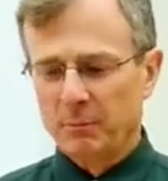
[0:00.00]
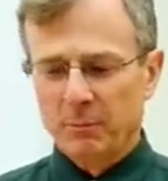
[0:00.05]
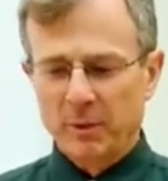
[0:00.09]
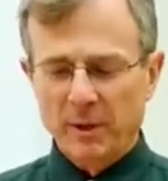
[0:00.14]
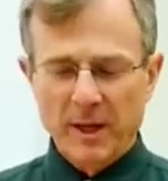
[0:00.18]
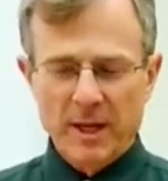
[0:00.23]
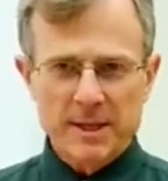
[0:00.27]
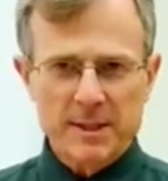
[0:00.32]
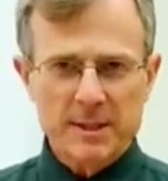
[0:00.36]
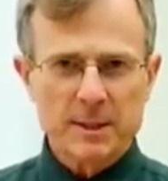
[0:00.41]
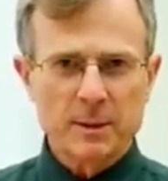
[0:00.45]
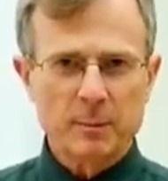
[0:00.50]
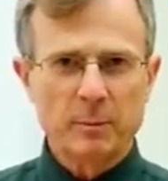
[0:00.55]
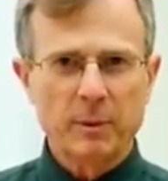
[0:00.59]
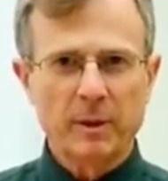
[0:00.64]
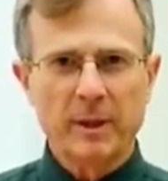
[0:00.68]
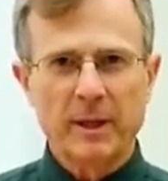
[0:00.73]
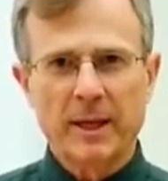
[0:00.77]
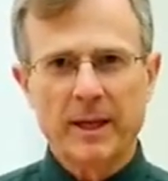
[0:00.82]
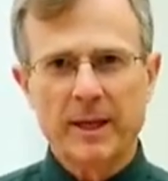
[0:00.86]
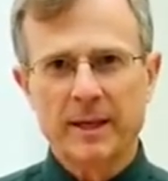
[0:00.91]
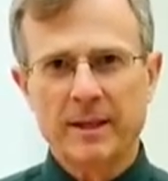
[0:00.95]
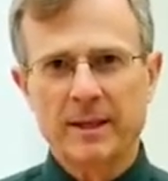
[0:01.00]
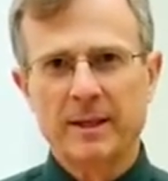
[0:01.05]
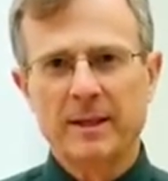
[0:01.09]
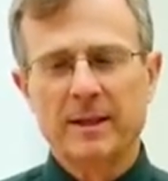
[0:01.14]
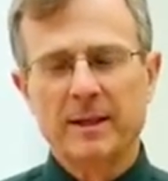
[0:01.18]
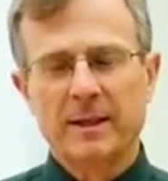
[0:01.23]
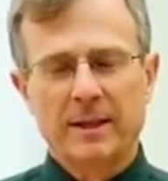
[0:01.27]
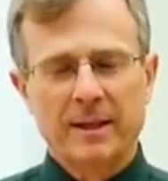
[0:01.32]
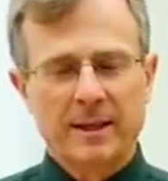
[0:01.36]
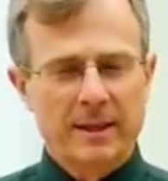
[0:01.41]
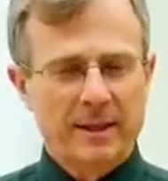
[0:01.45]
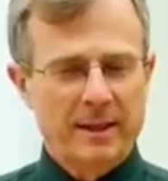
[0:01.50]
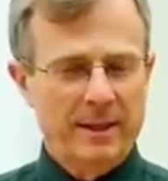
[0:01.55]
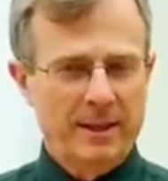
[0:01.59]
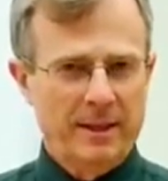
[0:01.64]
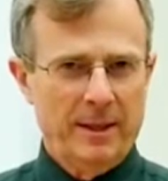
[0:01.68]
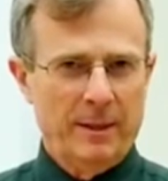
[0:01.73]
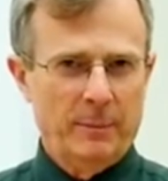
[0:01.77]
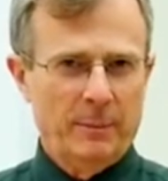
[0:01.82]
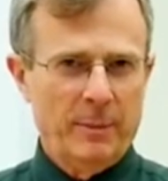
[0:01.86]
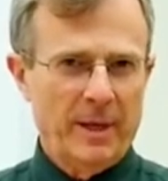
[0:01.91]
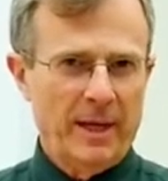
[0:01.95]
placed a plate
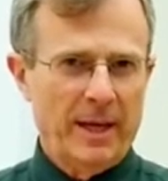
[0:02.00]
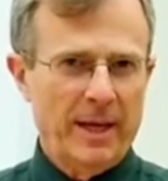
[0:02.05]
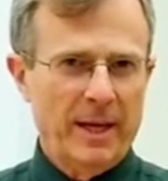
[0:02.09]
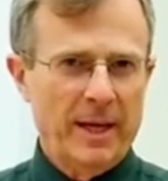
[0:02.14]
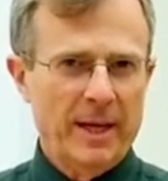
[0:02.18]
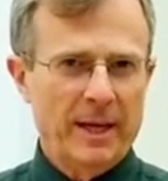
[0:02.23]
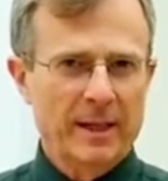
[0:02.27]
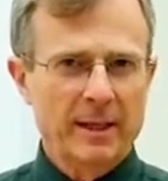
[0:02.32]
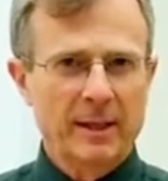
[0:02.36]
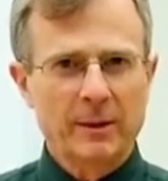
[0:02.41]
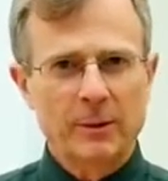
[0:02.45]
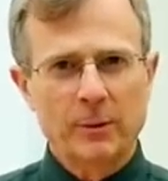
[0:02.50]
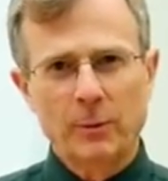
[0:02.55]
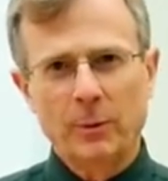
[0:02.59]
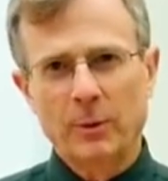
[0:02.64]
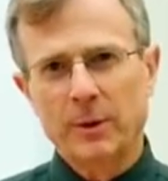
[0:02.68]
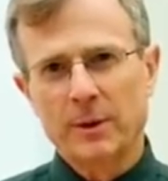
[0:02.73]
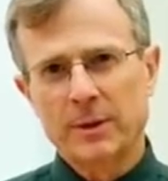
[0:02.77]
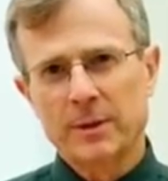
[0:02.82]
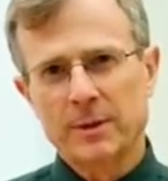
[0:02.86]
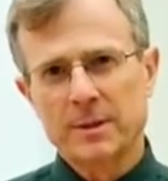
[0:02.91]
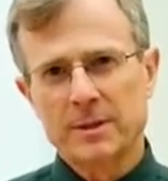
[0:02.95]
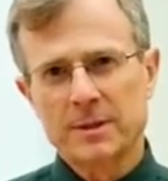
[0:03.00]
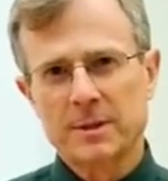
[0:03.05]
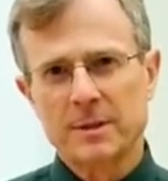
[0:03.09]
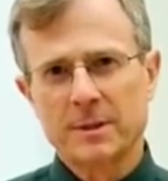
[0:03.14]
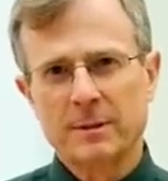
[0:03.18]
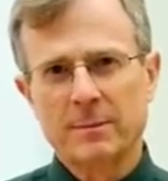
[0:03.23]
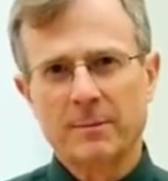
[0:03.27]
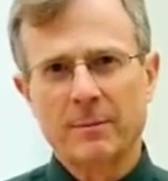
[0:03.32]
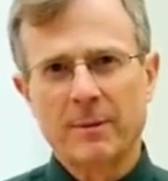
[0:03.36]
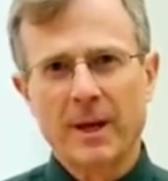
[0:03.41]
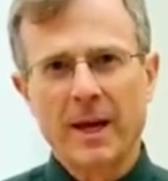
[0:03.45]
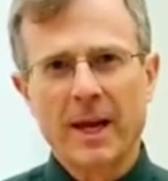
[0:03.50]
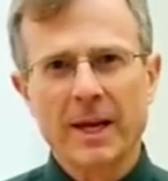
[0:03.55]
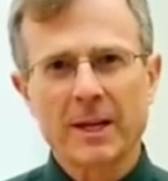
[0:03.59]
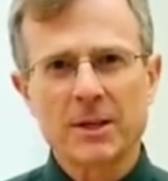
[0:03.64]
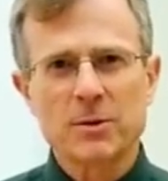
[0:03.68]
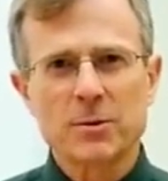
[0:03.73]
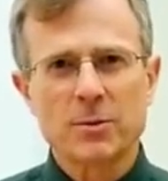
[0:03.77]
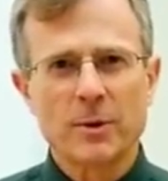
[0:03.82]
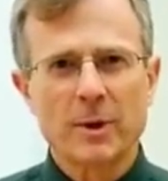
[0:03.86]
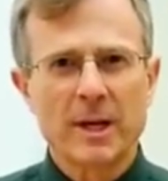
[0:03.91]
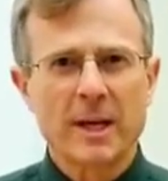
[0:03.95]
in a bag with some
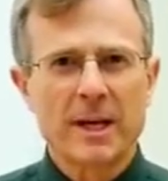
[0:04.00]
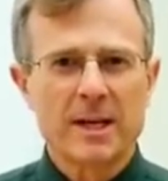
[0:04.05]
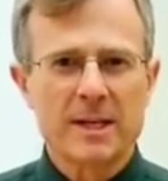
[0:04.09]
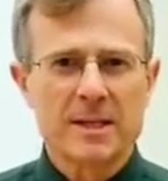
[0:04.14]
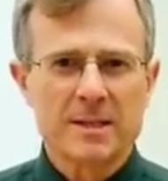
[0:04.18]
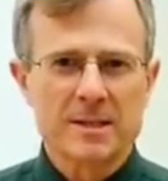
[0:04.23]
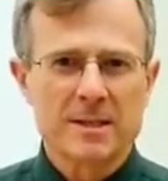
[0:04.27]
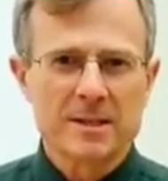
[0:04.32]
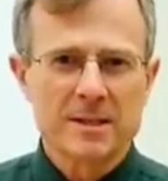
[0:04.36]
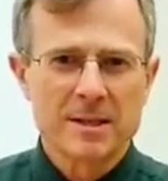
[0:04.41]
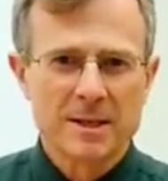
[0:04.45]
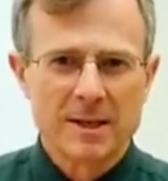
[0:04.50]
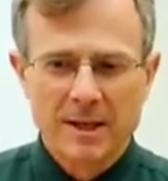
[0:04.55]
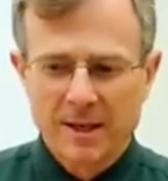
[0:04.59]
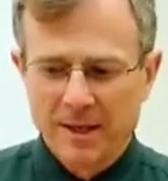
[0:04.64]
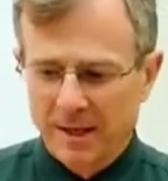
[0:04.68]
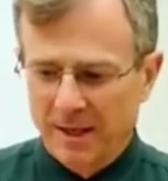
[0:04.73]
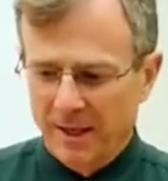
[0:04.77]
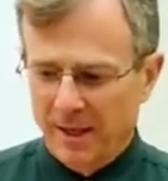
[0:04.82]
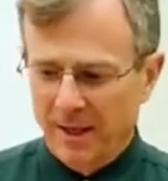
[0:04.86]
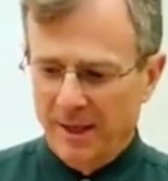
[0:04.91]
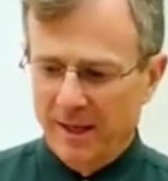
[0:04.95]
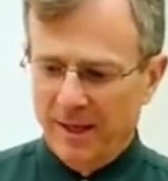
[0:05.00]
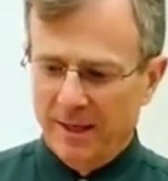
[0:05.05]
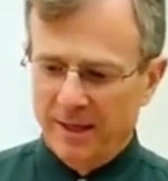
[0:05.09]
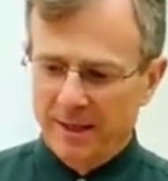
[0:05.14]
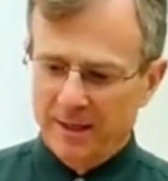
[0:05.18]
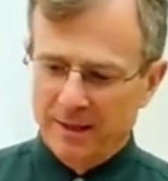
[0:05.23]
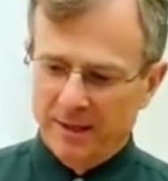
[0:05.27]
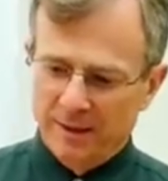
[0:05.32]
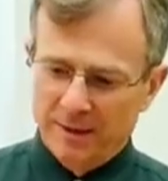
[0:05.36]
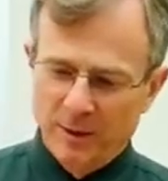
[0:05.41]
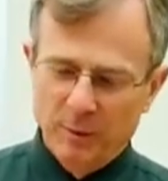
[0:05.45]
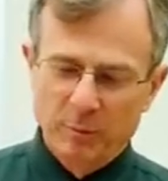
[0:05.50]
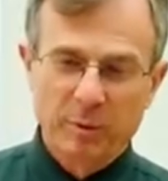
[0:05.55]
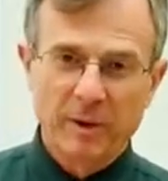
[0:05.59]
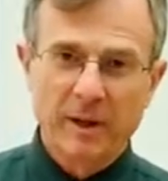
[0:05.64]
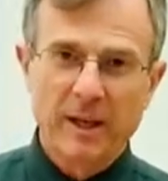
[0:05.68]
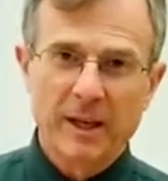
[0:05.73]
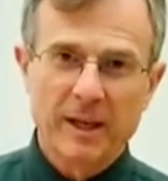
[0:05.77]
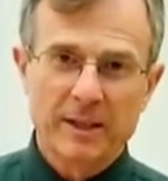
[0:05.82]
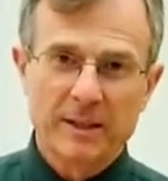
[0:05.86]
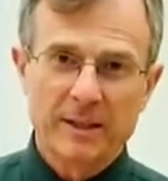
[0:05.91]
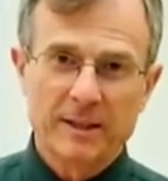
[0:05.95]
x-rays, and the
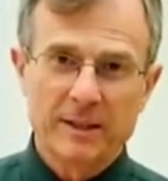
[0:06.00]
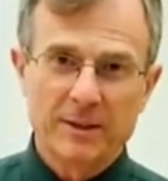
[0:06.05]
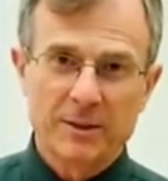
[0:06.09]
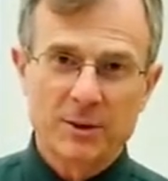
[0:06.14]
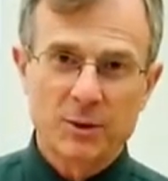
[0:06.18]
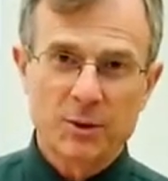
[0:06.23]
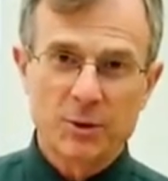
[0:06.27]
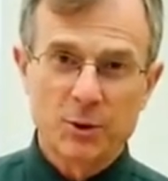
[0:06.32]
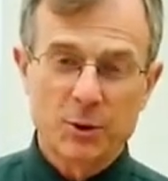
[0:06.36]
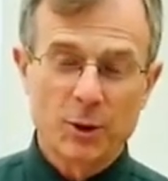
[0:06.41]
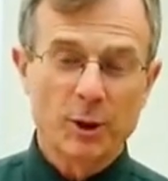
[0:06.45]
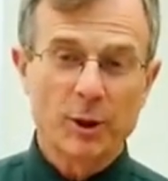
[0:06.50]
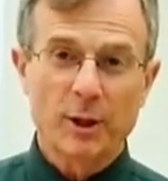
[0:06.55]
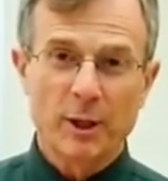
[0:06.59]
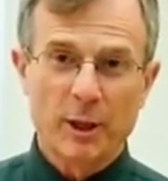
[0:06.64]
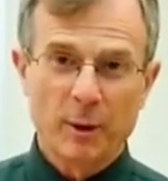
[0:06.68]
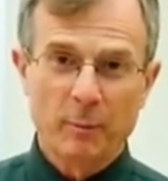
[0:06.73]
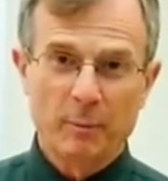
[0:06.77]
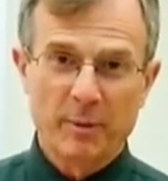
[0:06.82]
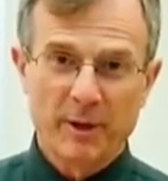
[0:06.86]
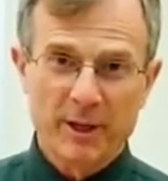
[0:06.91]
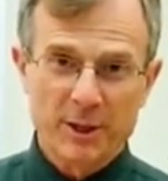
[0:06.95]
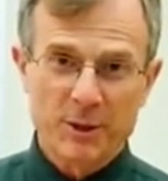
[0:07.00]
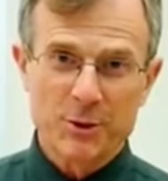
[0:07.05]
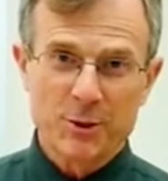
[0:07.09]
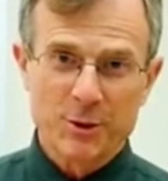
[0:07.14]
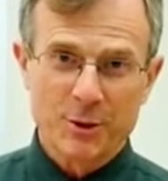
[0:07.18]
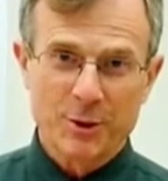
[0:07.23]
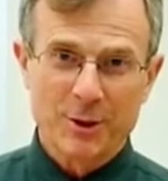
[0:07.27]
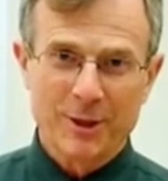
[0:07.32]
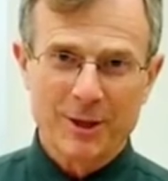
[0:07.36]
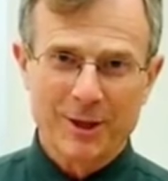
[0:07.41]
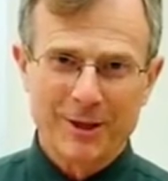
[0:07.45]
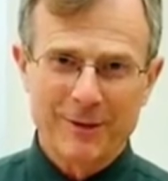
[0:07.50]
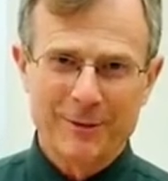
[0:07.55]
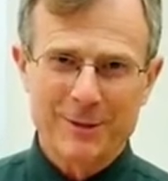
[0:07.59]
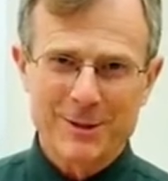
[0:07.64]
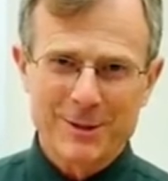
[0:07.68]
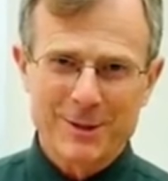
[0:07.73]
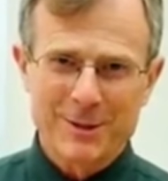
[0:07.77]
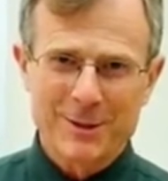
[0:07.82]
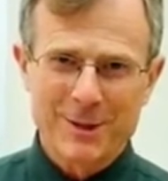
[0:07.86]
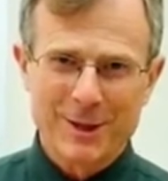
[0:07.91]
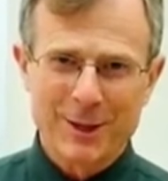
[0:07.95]
plate took a picture of
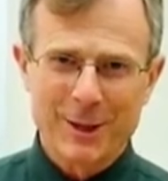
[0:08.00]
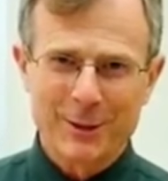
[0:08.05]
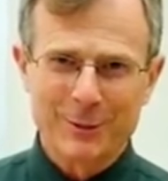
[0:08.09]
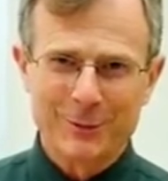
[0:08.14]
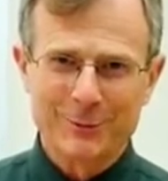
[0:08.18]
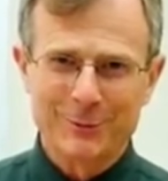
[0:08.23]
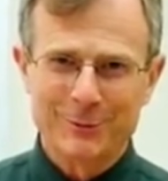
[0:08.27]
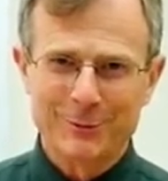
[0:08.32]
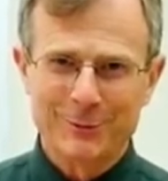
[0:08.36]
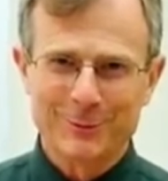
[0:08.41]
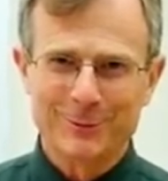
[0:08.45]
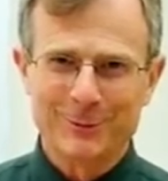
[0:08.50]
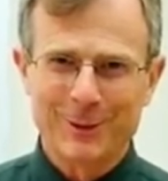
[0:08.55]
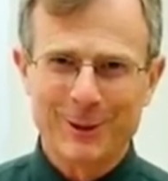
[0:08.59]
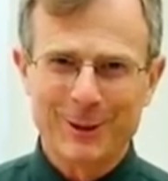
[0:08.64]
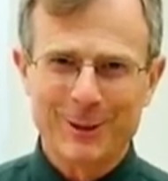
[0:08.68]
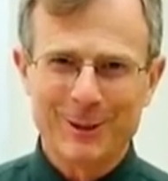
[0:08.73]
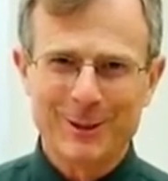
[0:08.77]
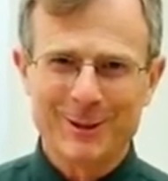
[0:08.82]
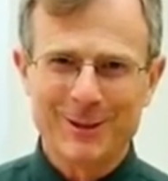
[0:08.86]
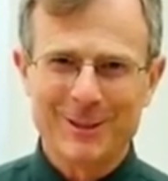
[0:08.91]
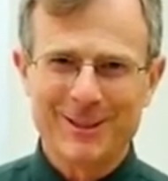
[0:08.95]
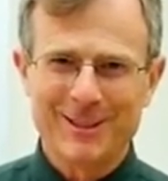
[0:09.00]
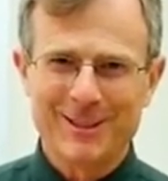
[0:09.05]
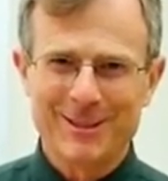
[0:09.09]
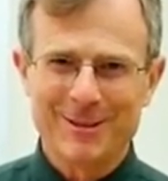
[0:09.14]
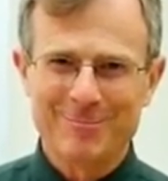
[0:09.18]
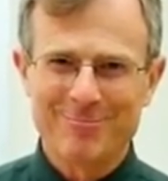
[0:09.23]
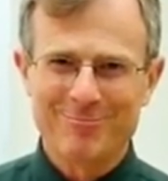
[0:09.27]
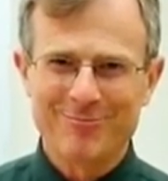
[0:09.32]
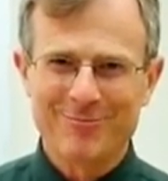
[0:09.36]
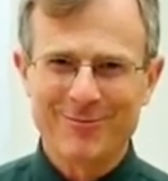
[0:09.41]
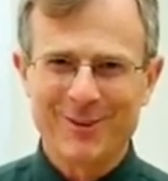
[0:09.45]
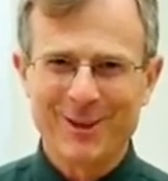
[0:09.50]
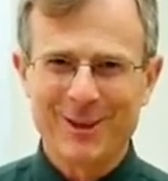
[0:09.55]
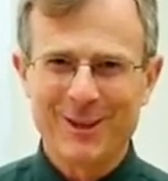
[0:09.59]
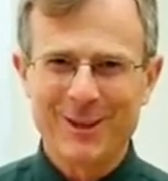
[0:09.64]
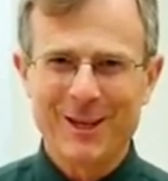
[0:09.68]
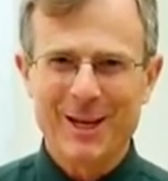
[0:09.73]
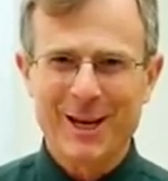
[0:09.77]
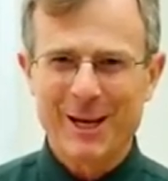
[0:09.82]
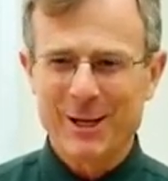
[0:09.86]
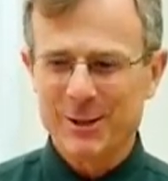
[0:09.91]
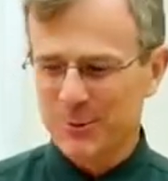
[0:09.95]
itself on the,
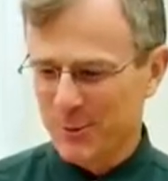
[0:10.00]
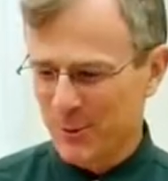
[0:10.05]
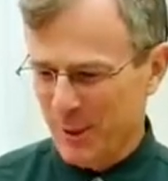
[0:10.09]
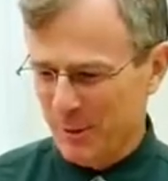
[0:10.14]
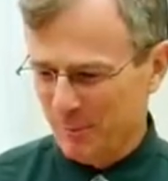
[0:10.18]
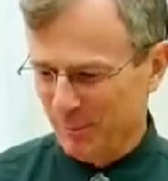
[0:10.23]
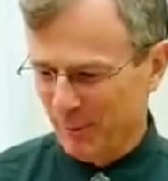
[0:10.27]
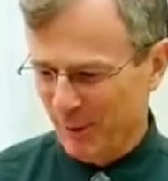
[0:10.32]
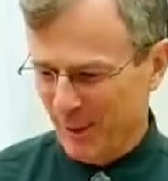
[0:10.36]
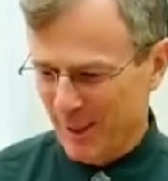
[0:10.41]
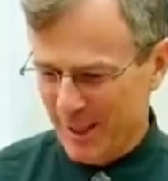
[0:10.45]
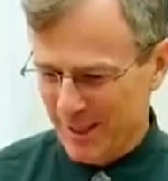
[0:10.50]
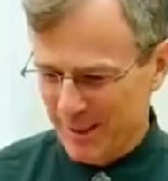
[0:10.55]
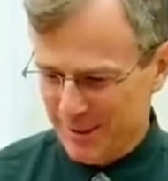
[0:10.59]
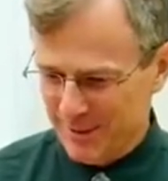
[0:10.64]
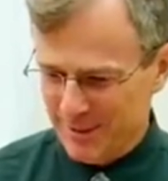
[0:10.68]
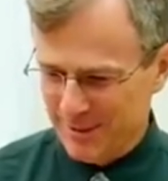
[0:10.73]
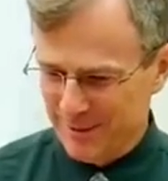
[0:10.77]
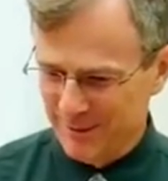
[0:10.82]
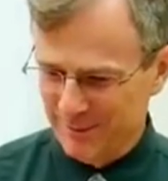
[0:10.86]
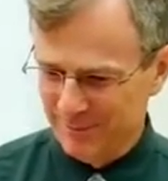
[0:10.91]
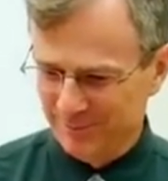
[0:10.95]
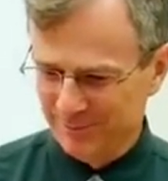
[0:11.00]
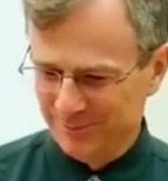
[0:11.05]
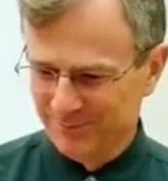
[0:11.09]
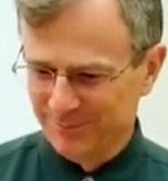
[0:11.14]
on the x-ray plates.